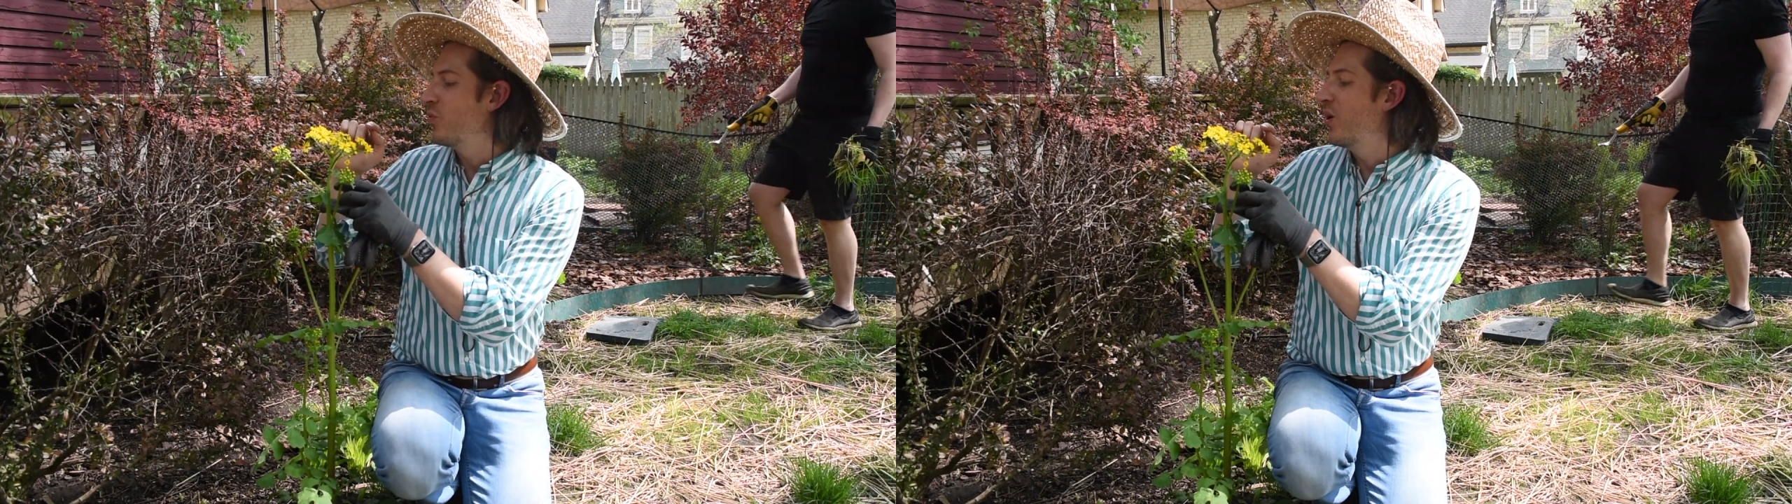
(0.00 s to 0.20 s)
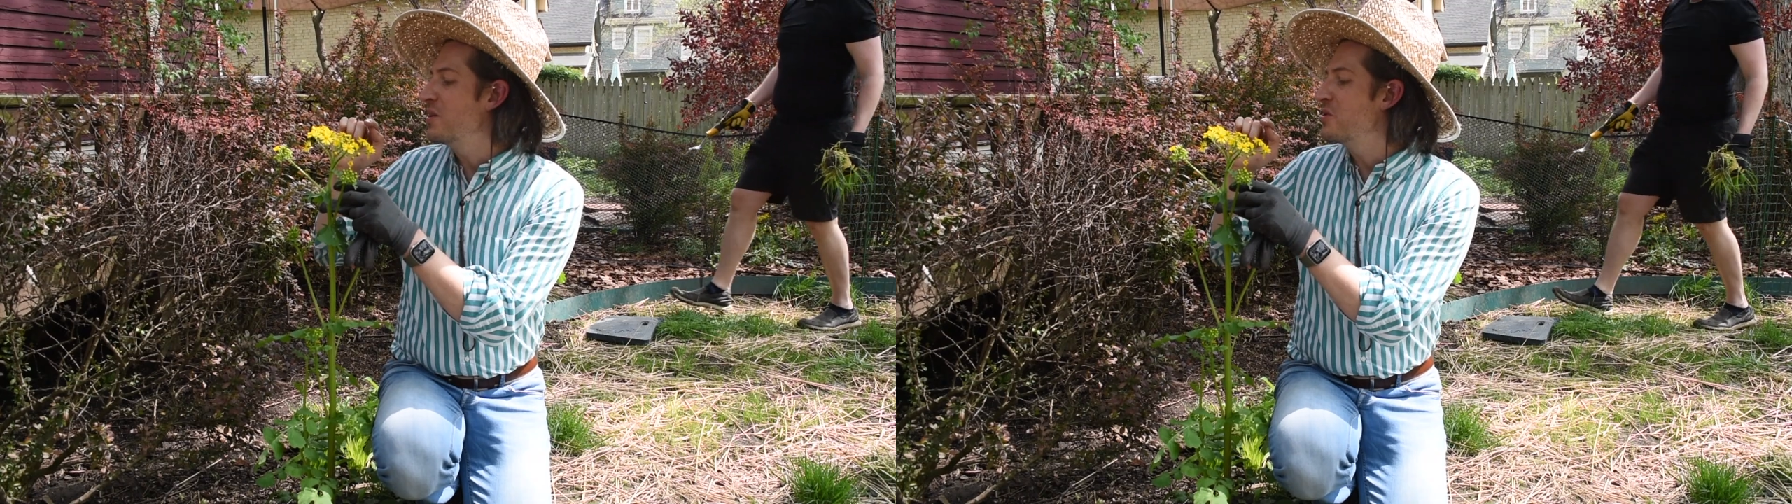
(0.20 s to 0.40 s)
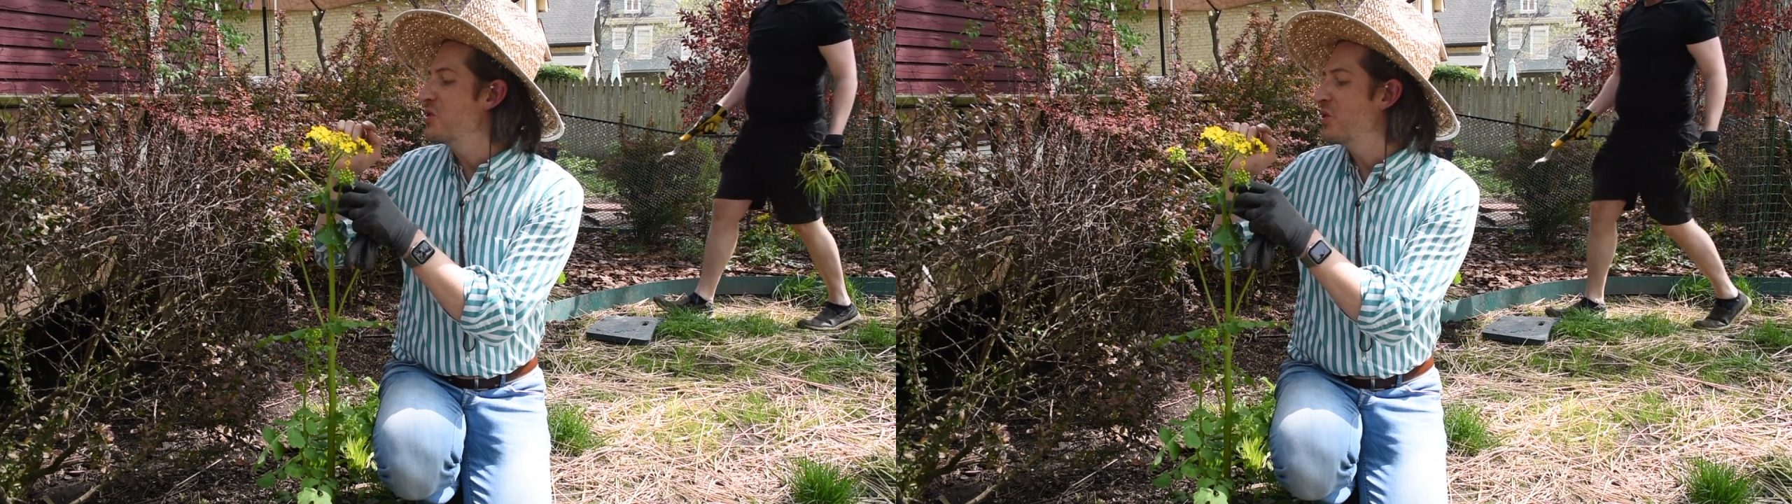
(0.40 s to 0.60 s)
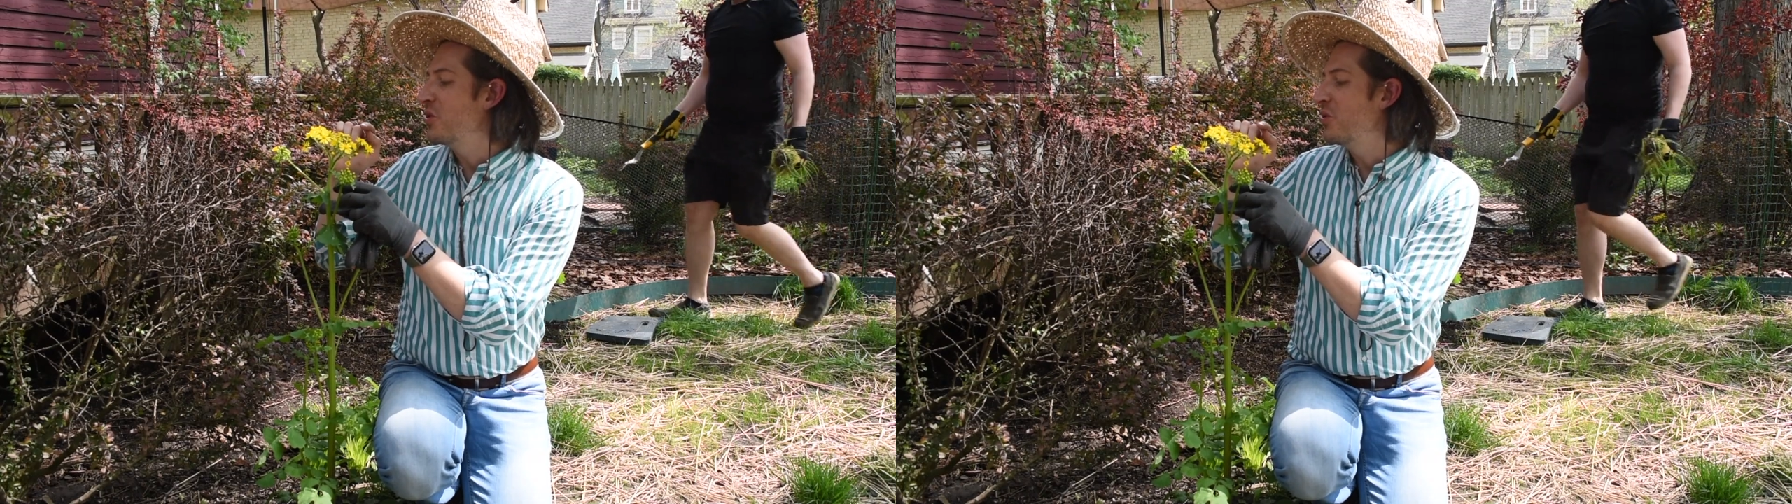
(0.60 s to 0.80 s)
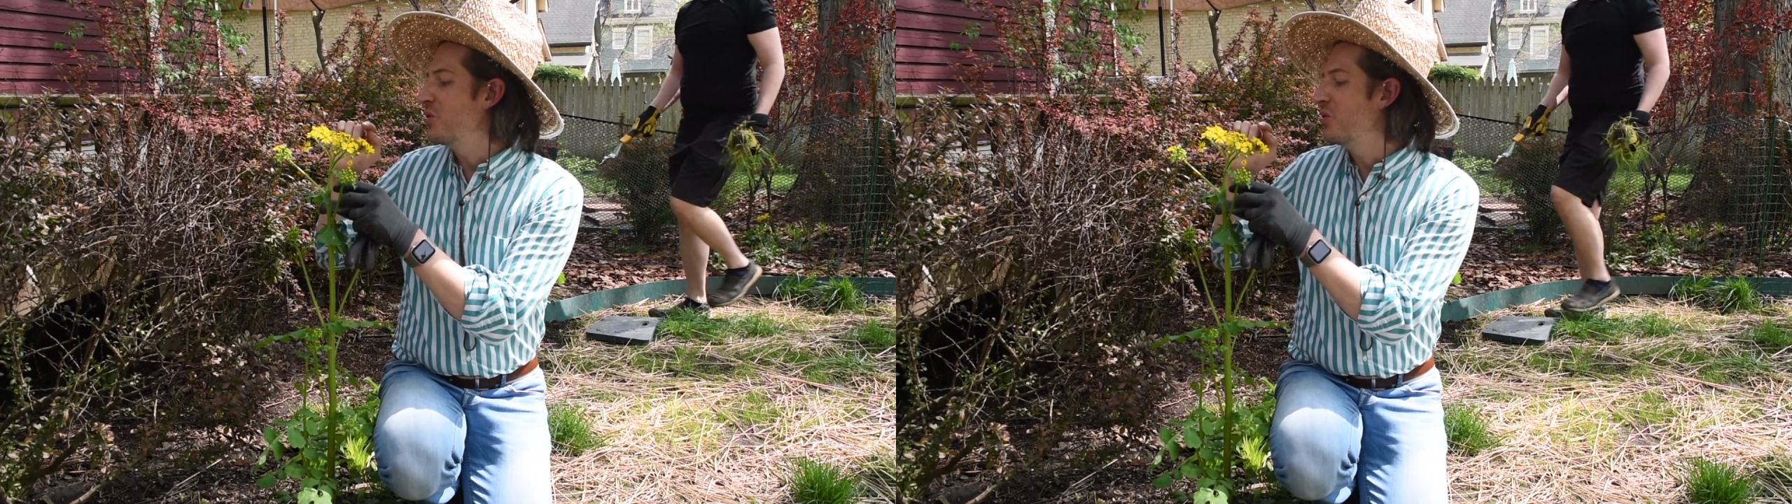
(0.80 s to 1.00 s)
1,
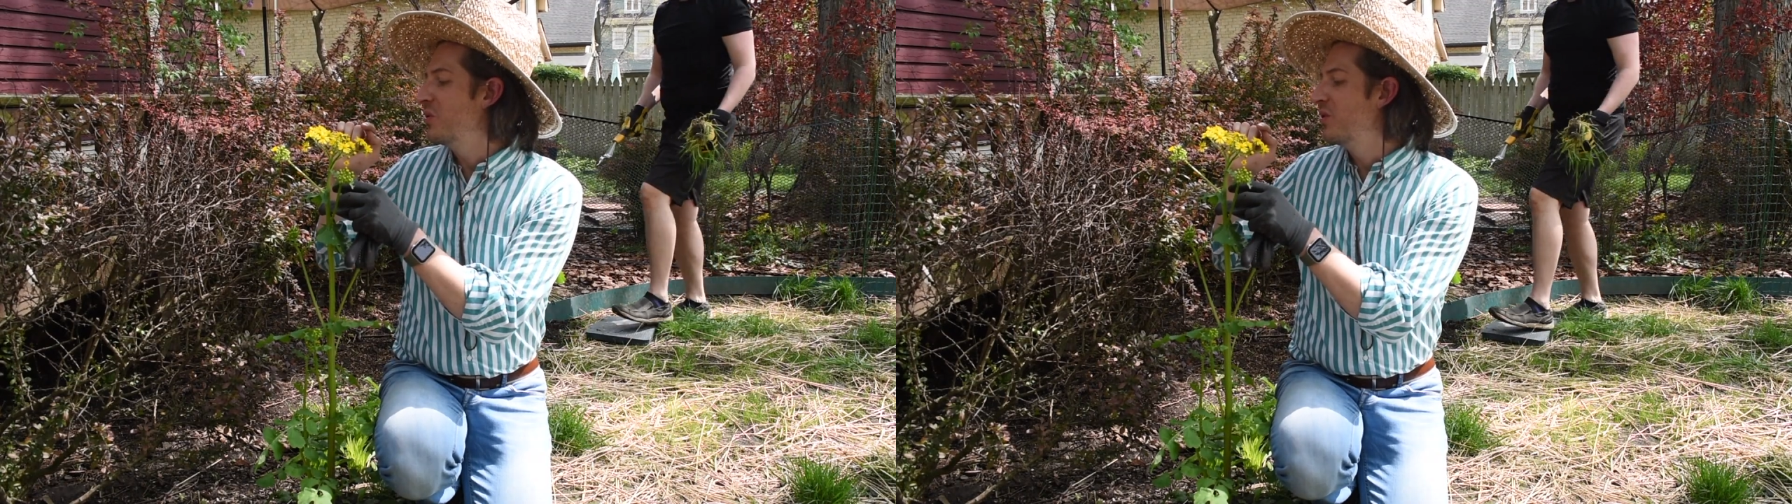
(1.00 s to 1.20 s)
2,